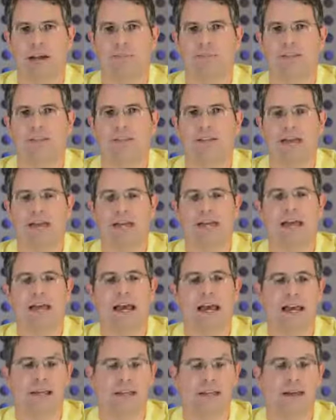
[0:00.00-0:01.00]
option,
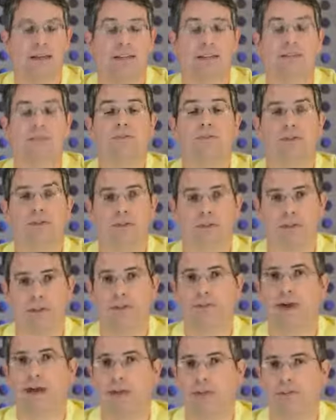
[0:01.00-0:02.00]
and thanks for all the
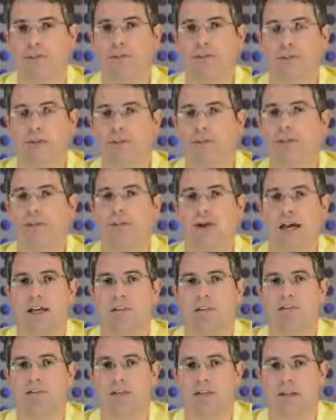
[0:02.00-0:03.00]
feedback for the people who
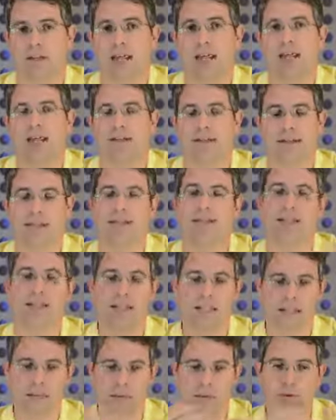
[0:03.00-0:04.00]
asked for it, and let
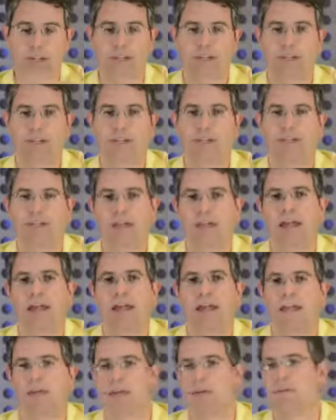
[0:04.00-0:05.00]
us know what you think of it,
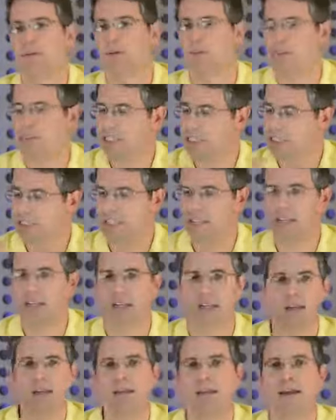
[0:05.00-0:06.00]
and then we'll continue
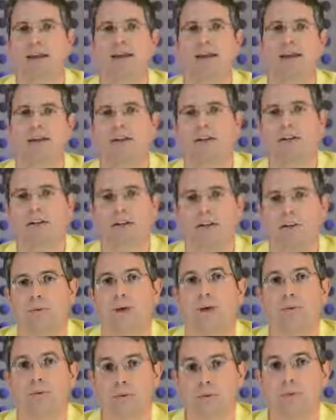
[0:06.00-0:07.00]
to iterate and look at other
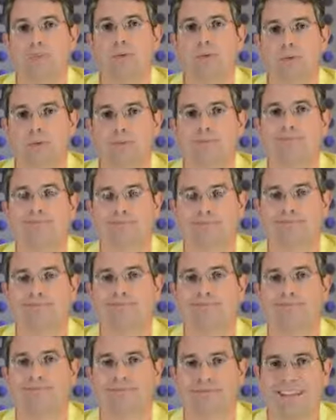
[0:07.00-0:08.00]
ways to improve.
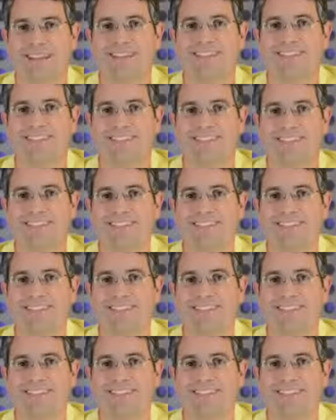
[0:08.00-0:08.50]
Thanks.